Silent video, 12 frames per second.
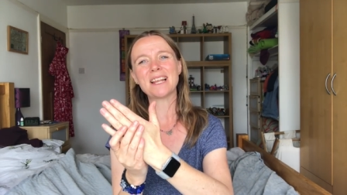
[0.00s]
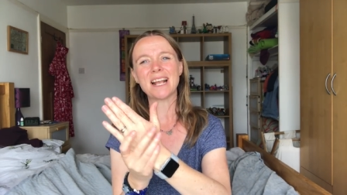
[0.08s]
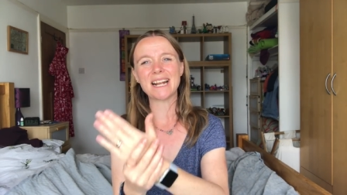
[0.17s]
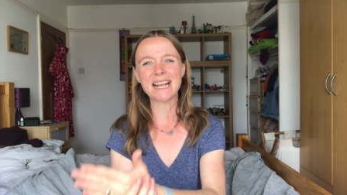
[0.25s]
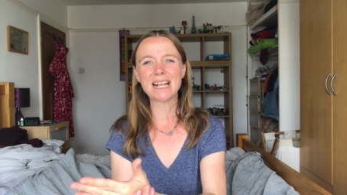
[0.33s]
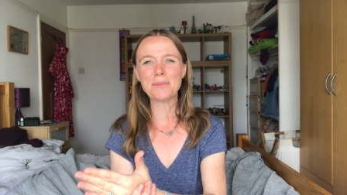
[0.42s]

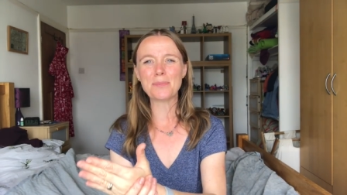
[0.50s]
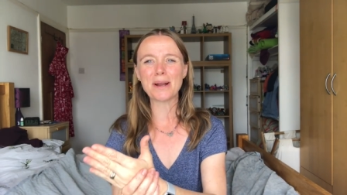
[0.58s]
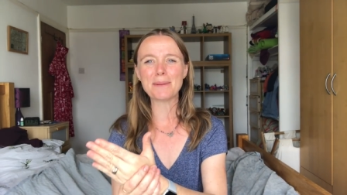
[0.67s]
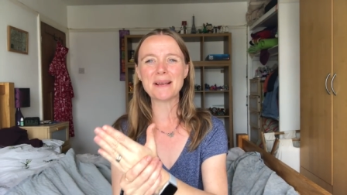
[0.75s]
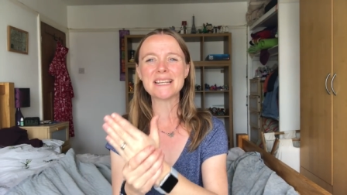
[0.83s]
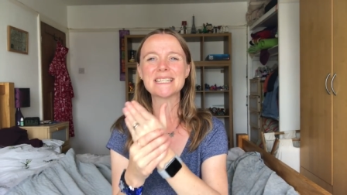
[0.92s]
like Lego
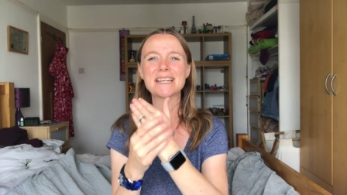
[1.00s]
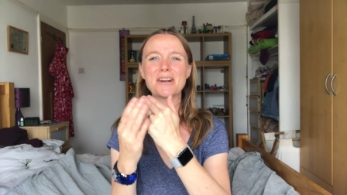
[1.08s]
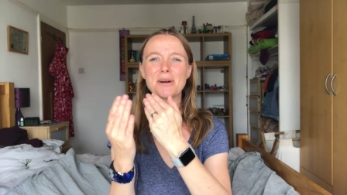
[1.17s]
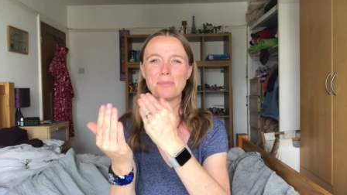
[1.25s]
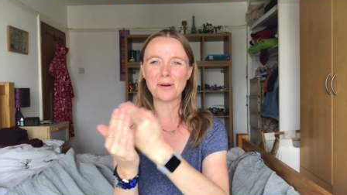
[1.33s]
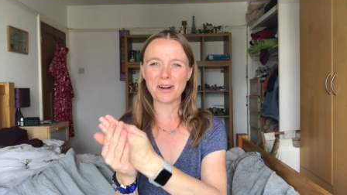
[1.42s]

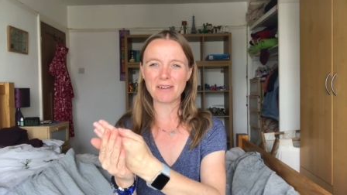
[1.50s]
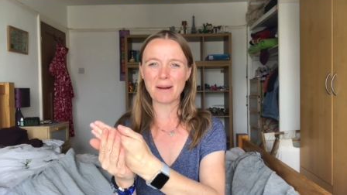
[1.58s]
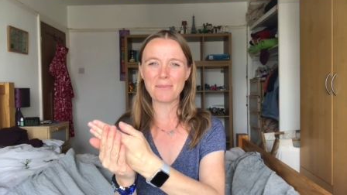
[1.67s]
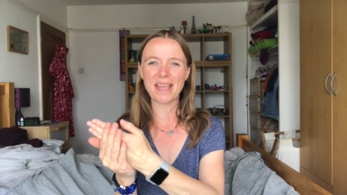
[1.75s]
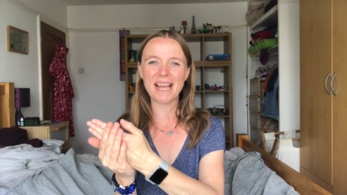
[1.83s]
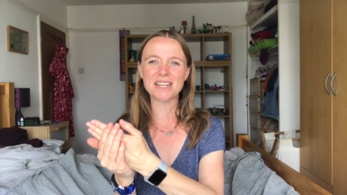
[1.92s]
Brickmaster, a
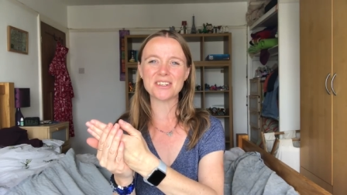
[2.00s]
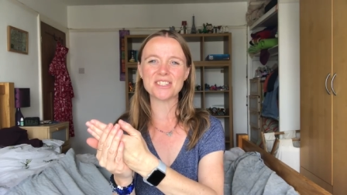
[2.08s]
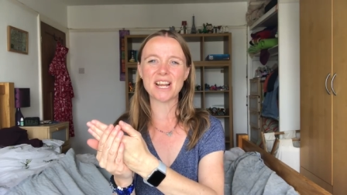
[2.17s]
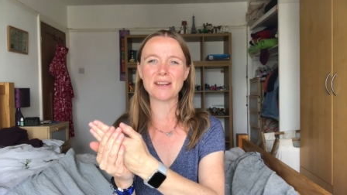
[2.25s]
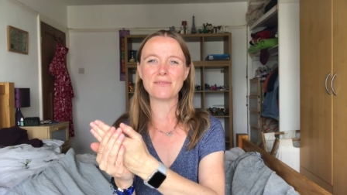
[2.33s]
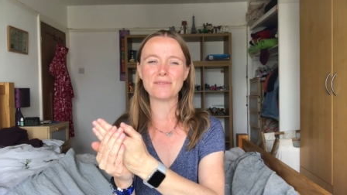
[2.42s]
programme they had on
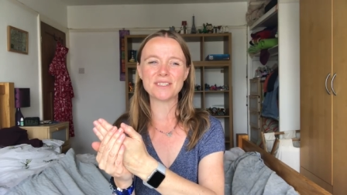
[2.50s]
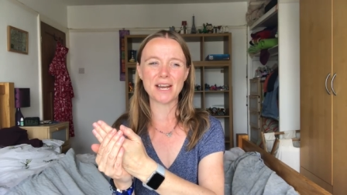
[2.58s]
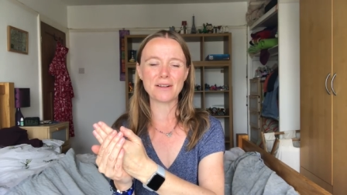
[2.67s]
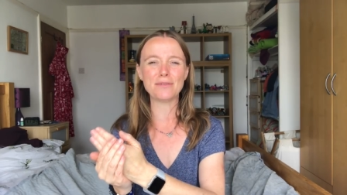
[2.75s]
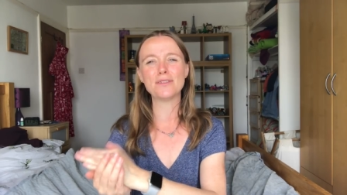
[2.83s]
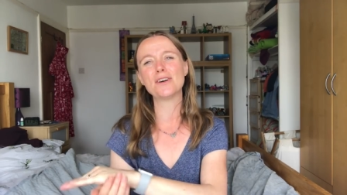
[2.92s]
Channel,
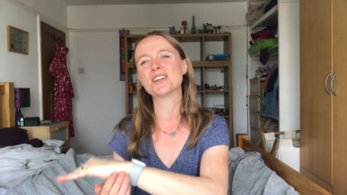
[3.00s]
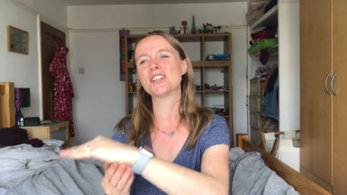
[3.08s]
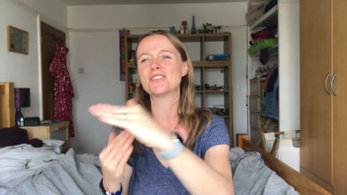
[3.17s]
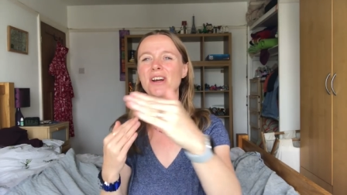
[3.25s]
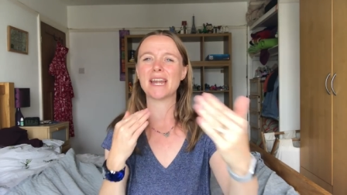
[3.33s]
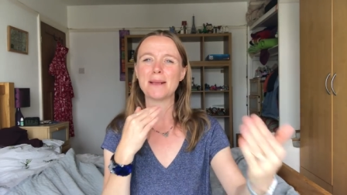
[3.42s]
Channel 4 to
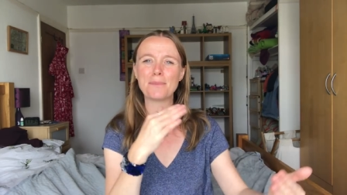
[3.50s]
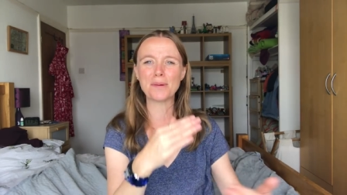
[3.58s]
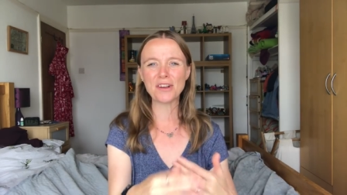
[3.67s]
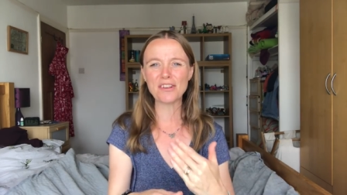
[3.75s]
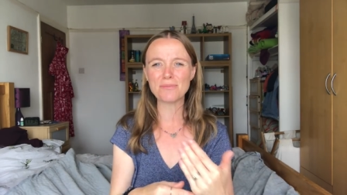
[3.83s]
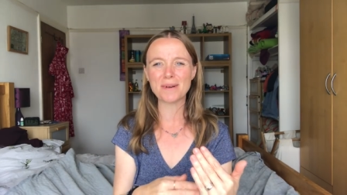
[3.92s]
try and
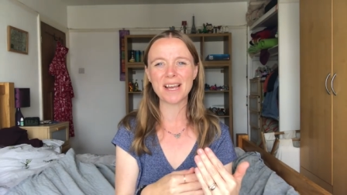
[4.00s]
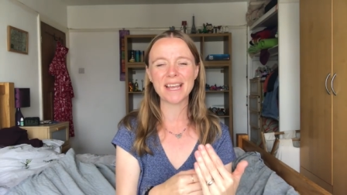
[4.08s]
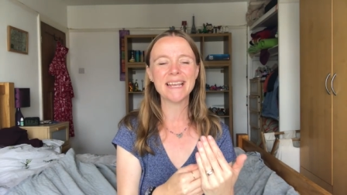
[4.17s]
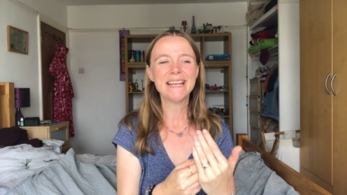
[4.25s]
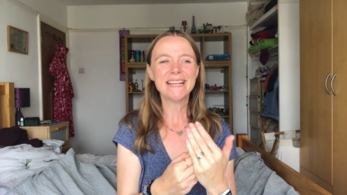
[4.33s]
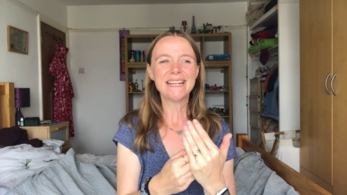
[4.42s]
improve
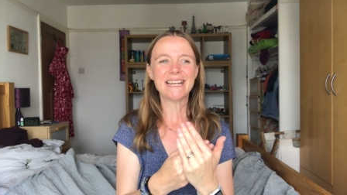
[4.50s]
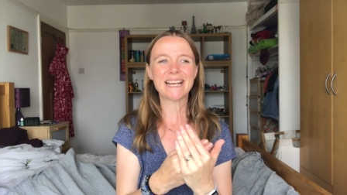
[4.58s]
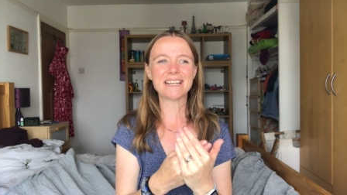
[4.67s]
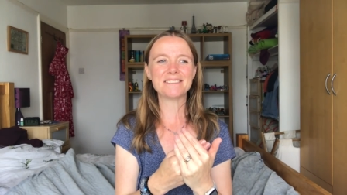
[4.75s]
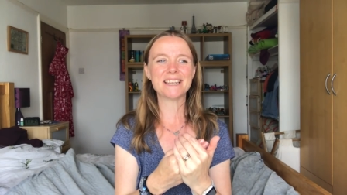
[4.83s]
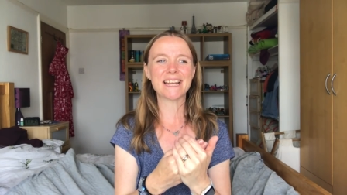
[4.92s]
my
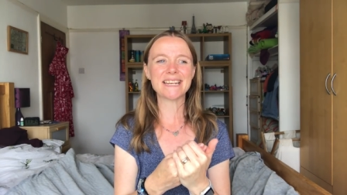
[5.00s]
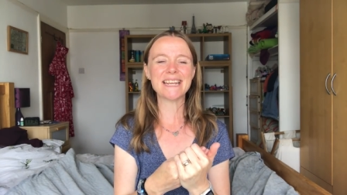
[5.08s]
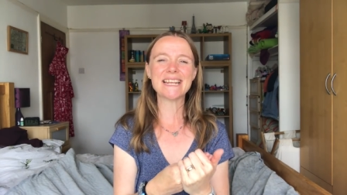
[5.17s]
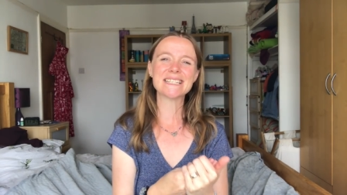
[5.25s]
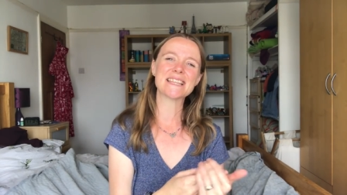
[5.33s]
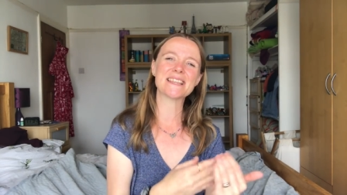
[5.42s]
Lego
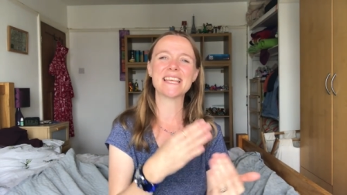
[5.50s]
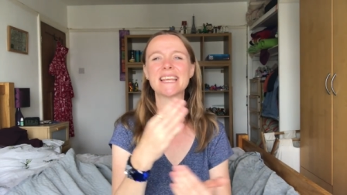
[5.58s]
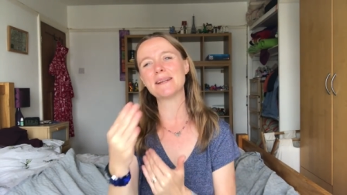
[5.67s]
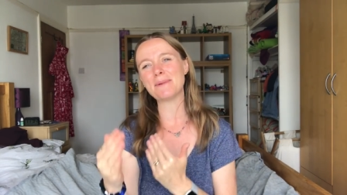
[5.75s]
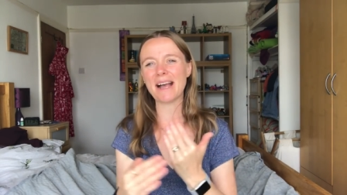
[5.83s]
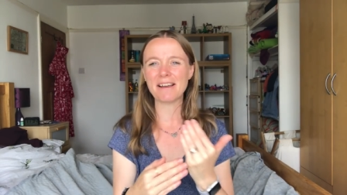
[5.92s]
techniques and
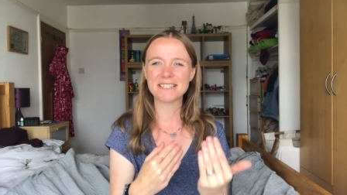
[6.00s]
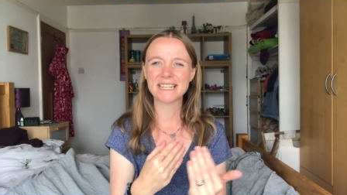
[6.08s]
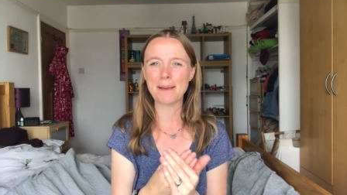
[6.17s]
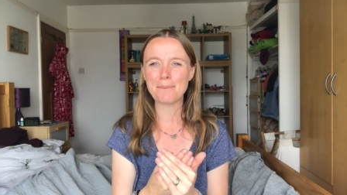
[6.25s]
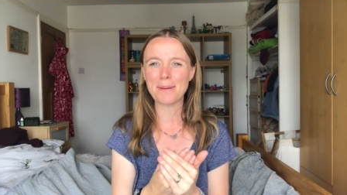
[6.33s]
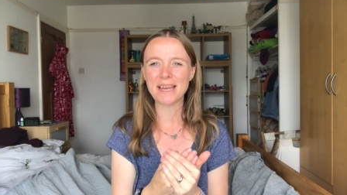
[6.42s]
thinking about how to
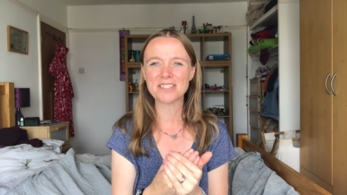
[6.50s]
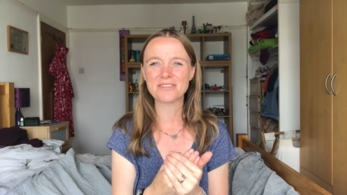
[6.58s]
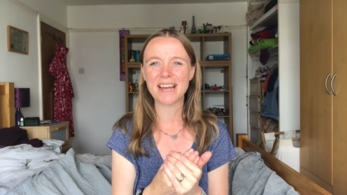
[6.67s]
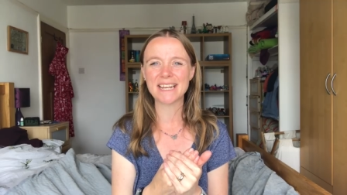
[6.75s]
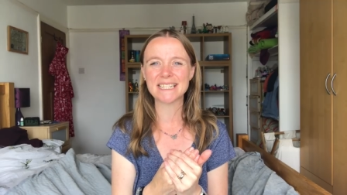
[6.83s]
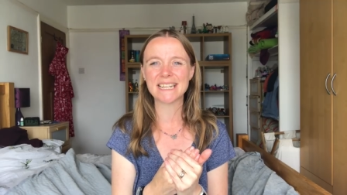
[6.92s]
get better
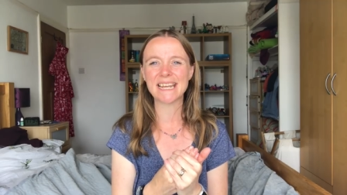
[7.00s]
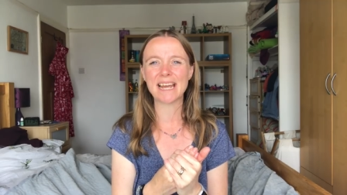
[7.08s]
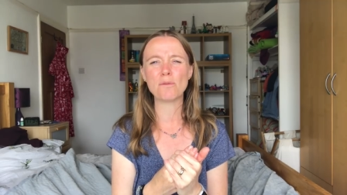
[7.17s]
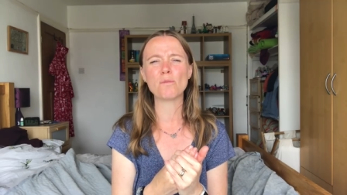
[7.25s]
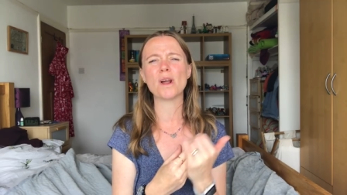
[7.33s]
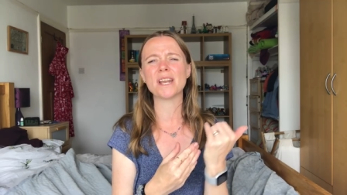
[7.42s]
at it
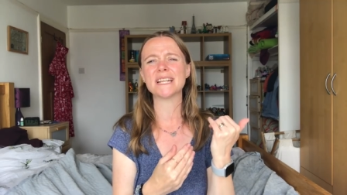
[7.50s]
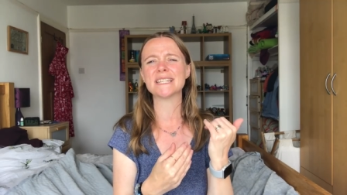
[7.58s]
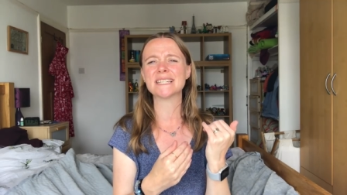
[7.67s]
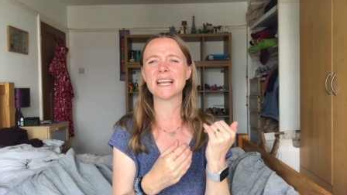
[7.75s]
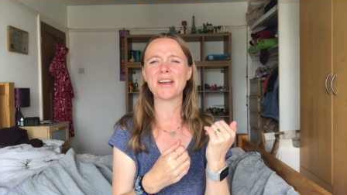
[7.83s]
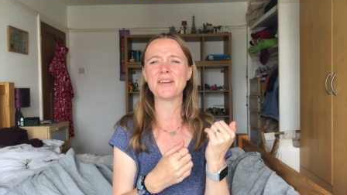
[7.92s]
and wanting
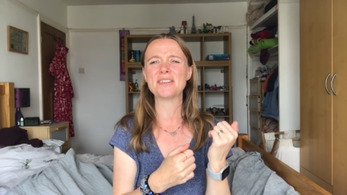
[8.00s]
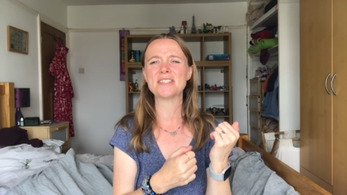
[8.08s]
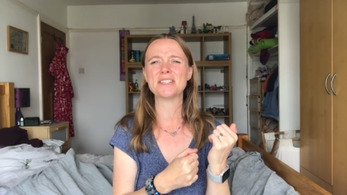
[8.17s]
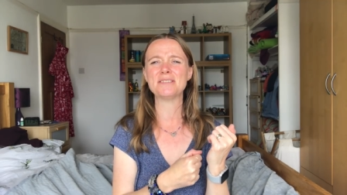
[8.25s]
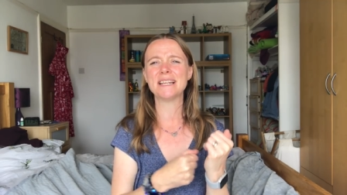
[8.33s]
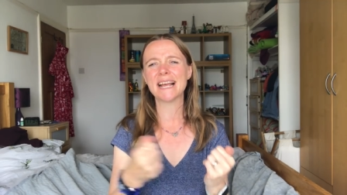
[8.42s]
to go
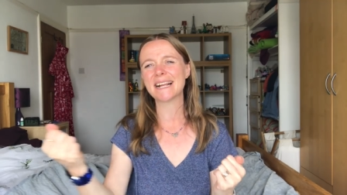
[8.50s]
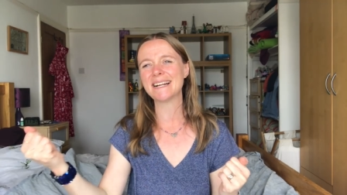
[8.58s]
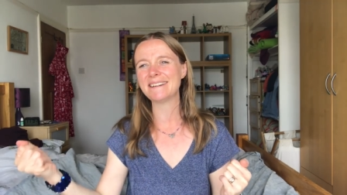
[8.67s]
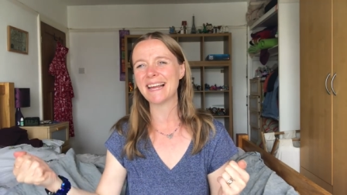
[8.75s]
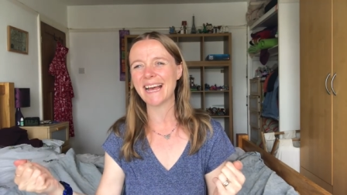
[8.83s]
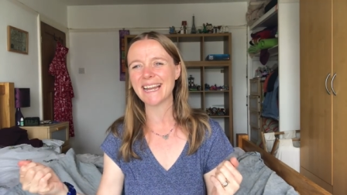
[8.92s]
to
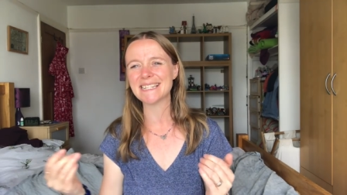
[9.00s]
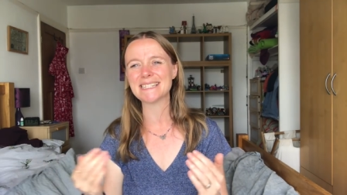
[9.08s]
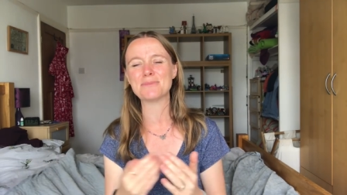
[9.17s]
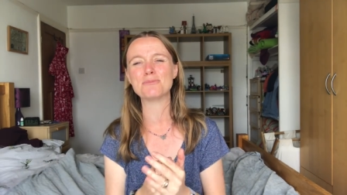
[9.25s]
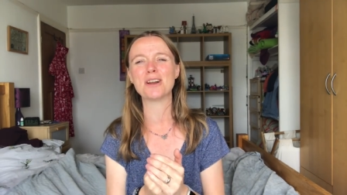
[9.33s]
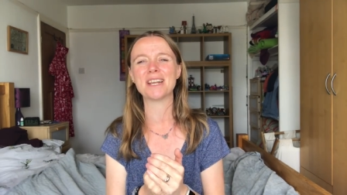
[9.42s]
Legoland
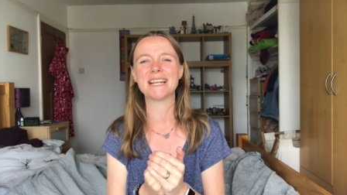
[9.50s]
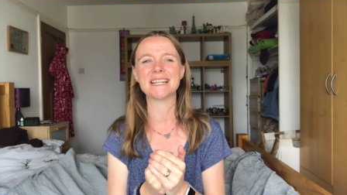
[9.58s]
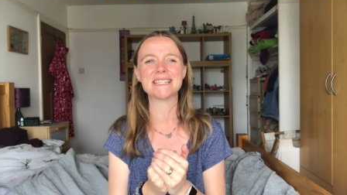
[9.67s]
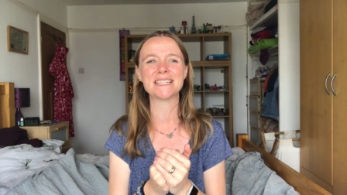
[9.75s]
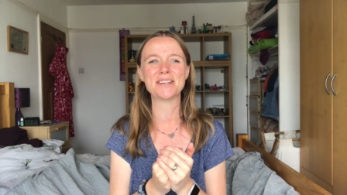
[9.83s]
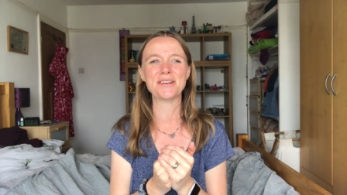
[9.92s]
and
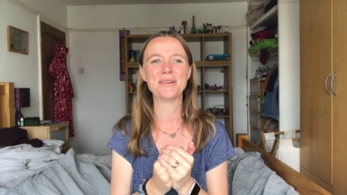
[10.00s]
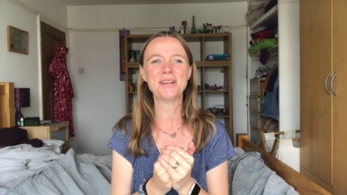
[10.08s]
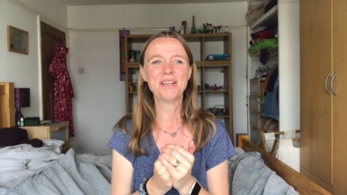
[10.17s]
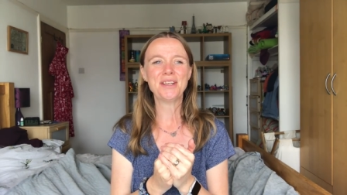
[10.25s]
wanting to